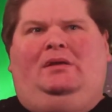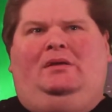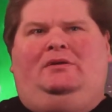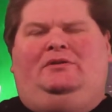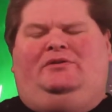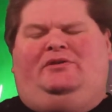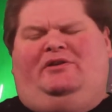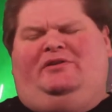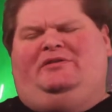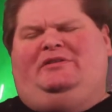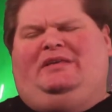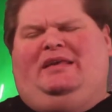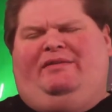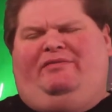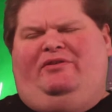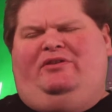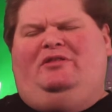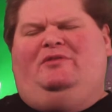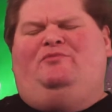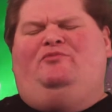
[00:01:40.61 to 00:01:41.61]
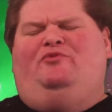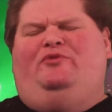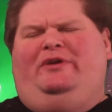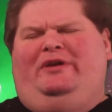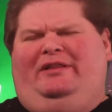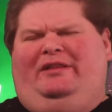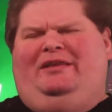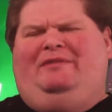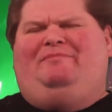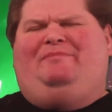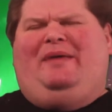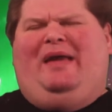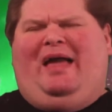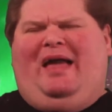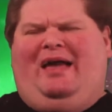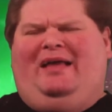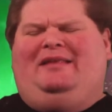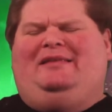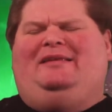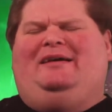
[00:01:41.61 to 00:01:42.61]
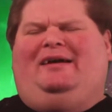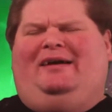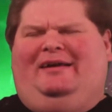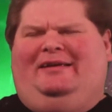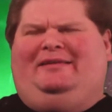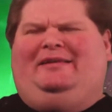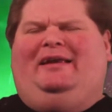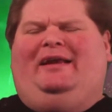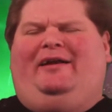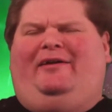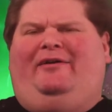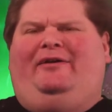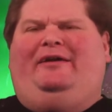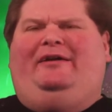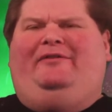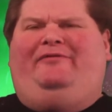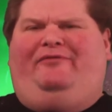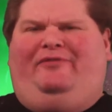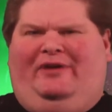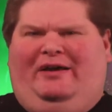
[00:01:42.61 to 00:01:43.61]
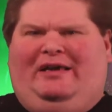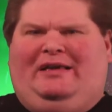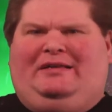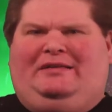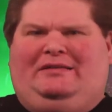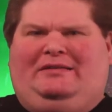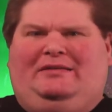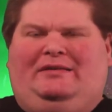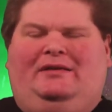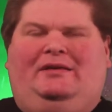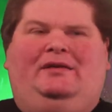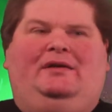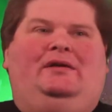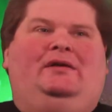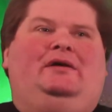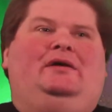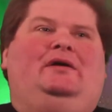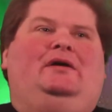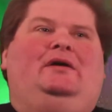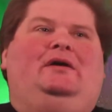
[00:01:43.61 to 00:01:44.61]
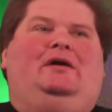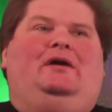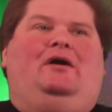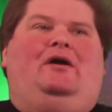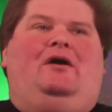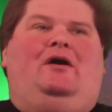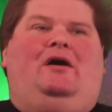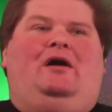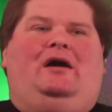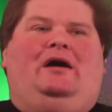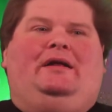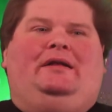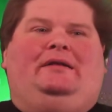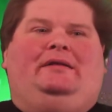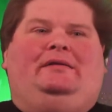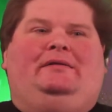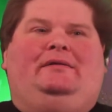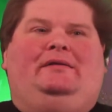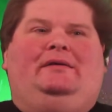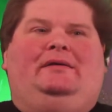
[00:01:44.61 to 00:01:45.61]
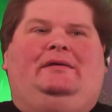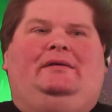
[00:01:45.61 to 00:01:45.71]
Starts giving them really bad dietary advice on